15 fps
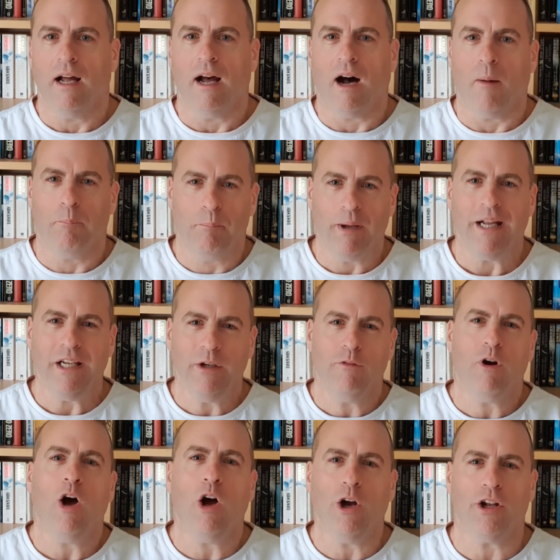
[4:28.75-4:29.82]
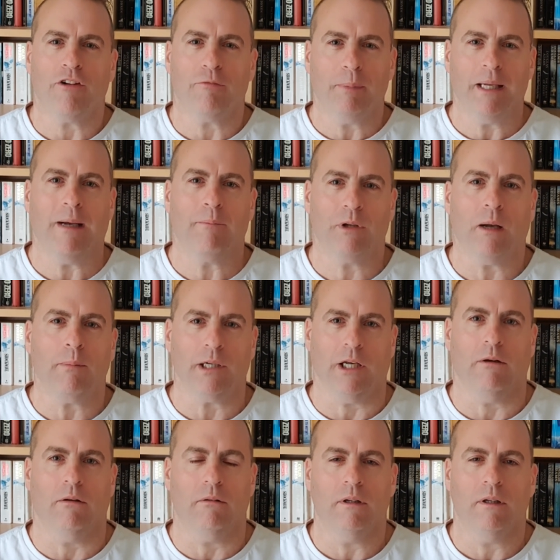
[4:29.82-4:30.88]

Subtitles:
I bet you've heard of BMW.